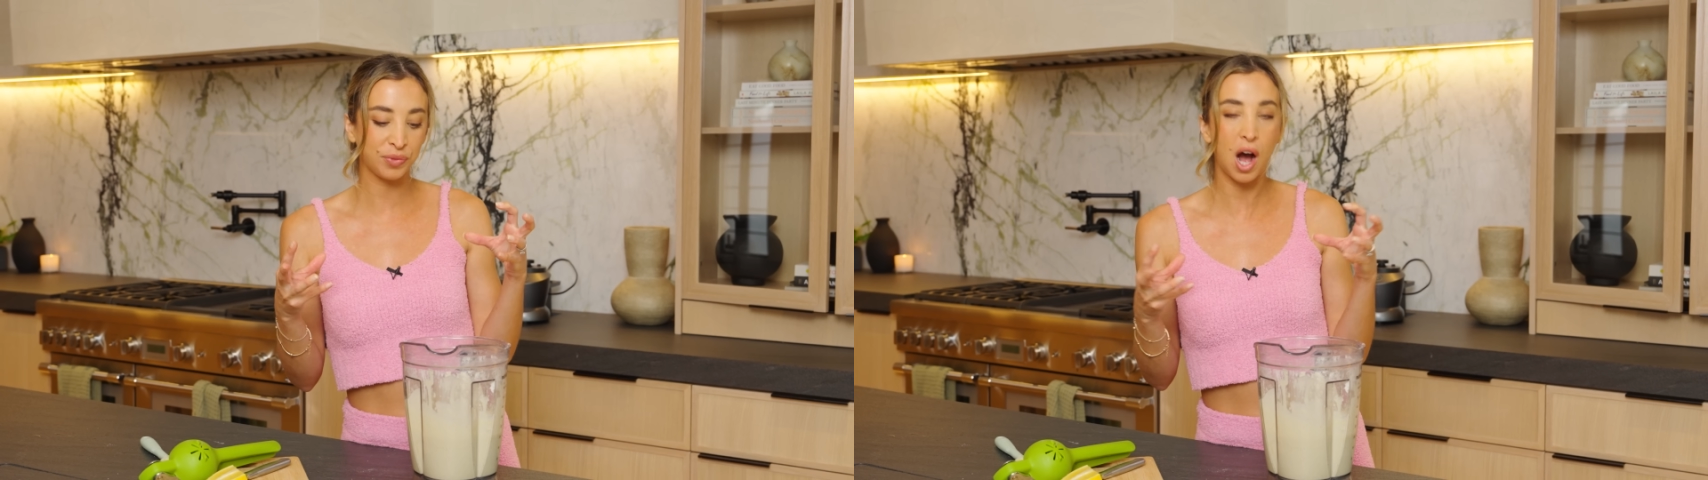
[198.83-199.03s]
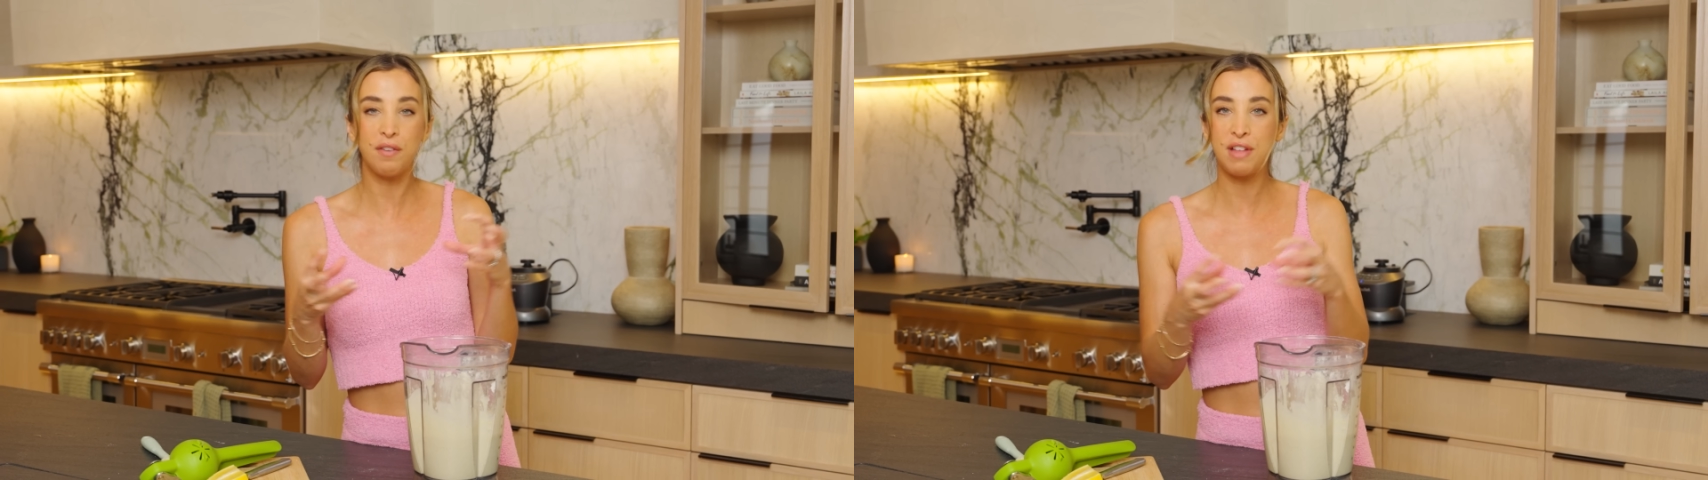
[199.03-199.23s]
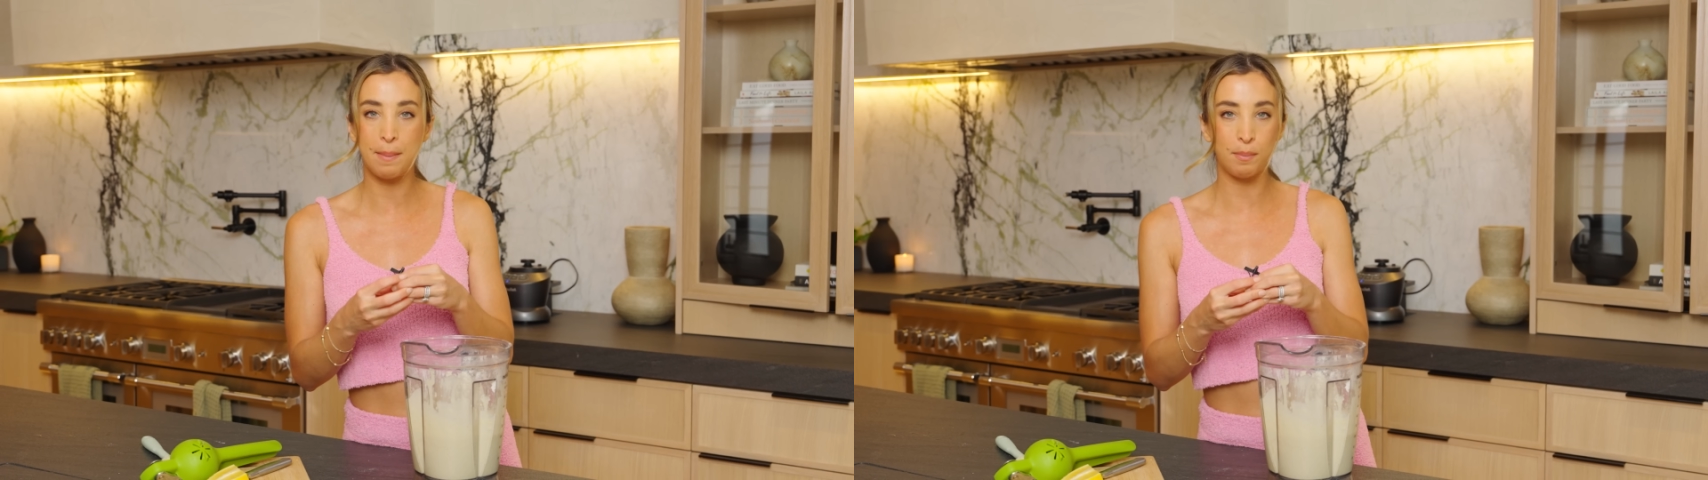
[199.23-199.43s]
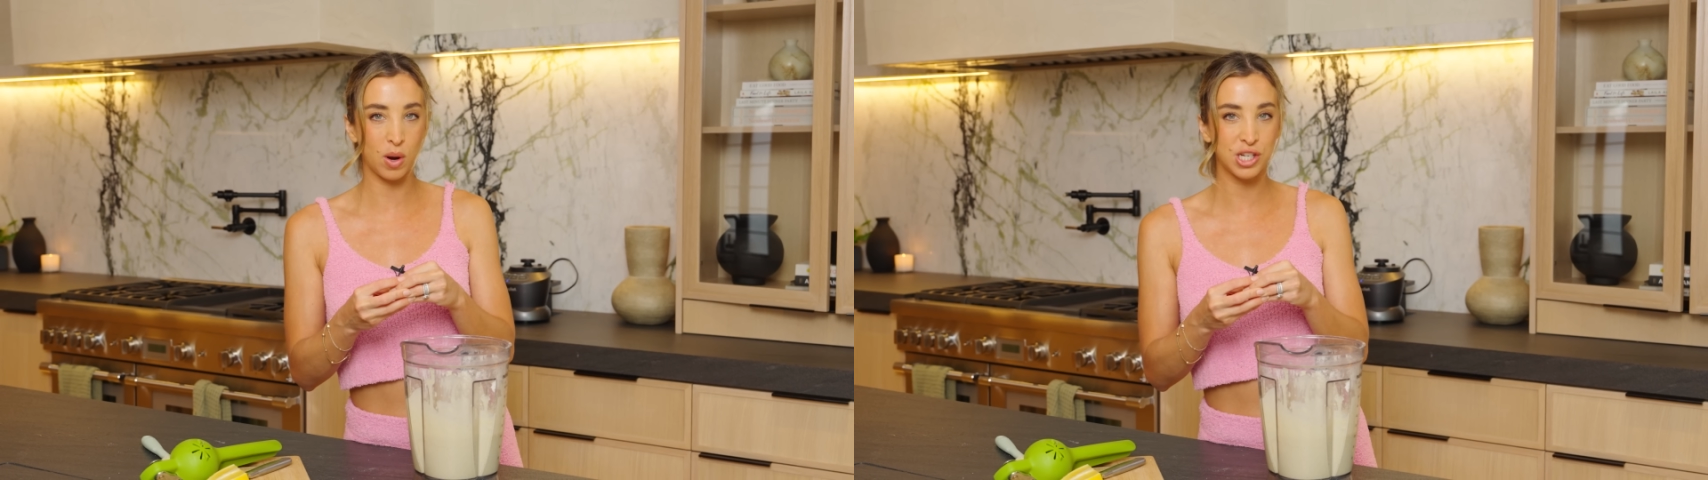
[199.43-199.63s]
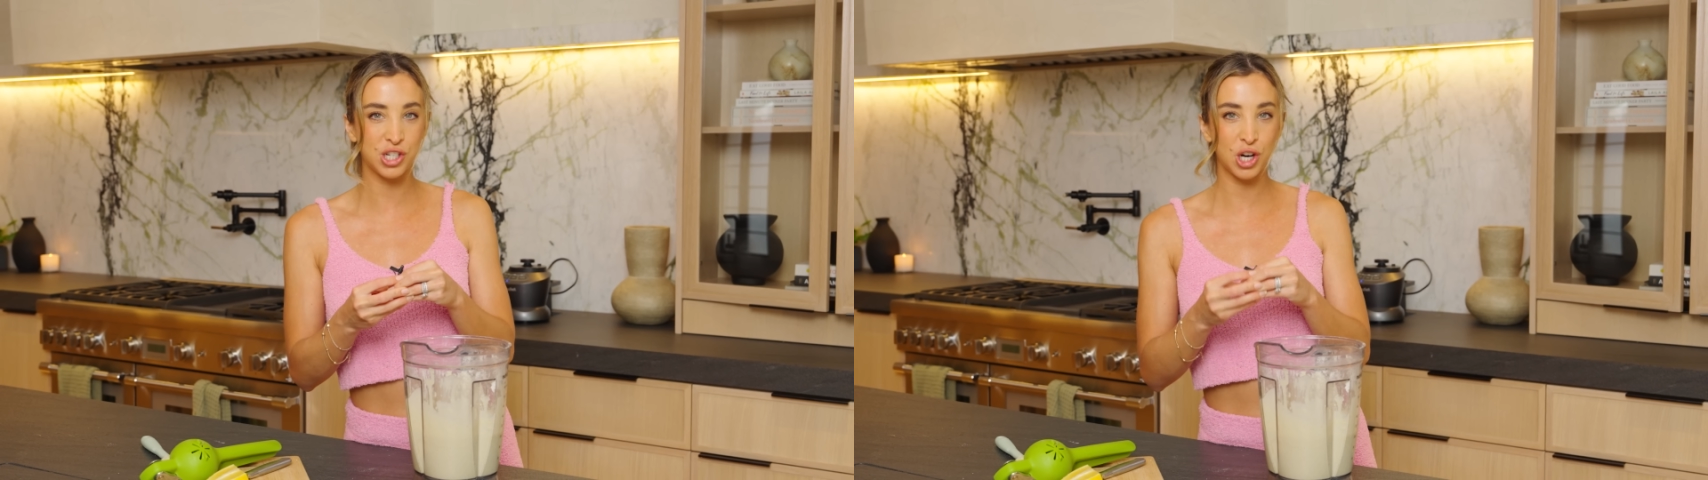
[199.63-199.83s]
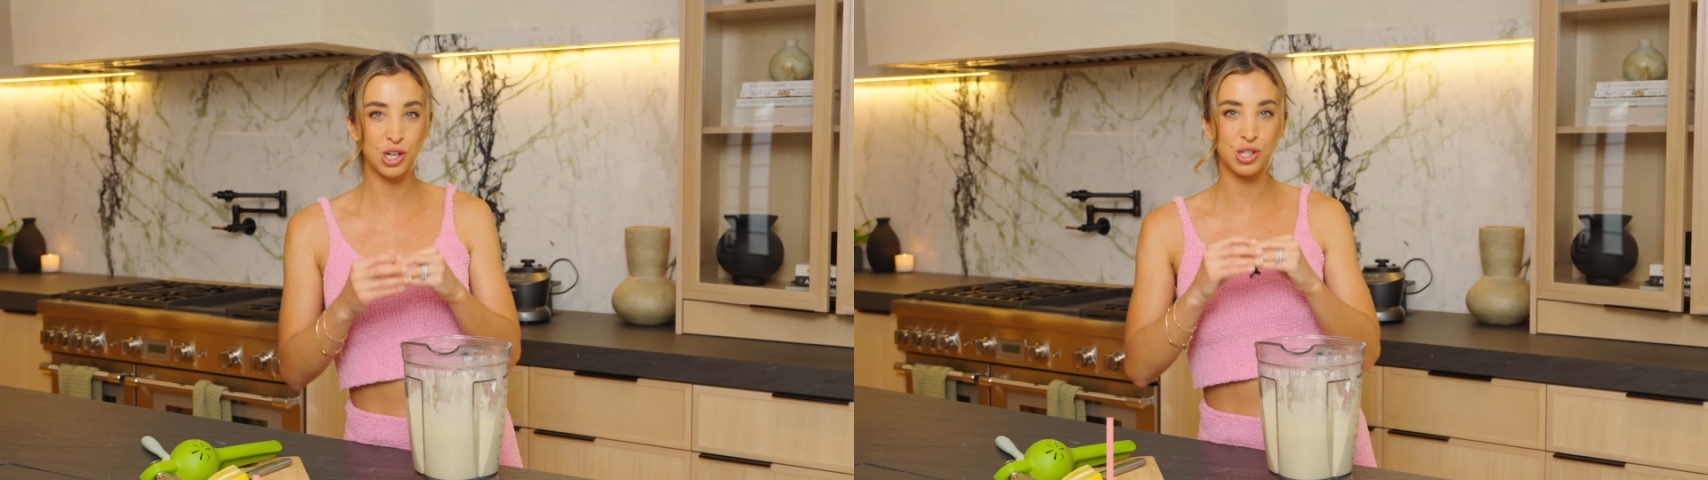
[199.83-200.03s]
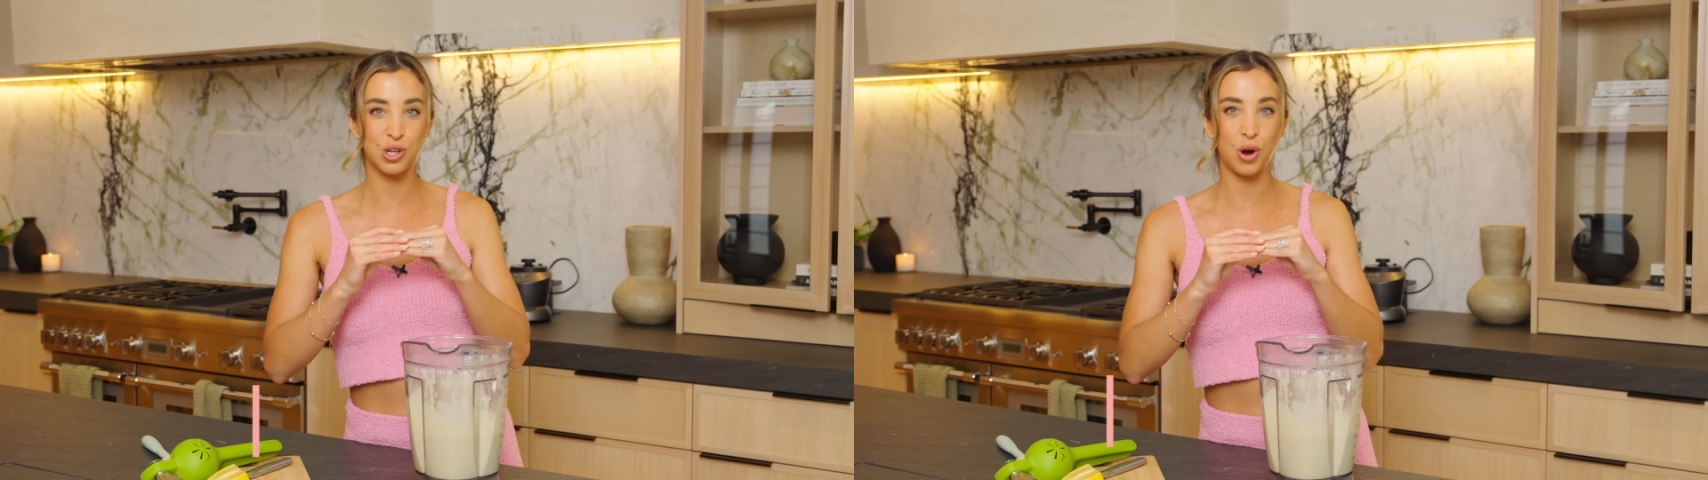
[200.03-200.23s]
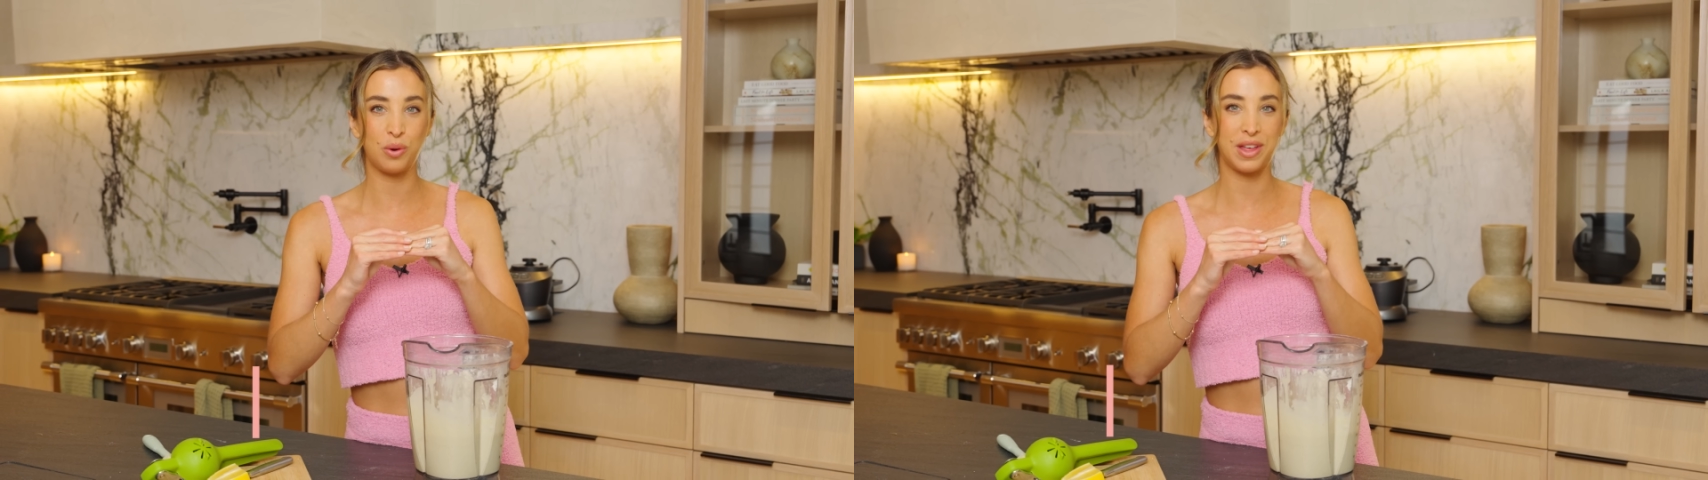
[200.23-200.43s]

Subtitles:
of that moisture so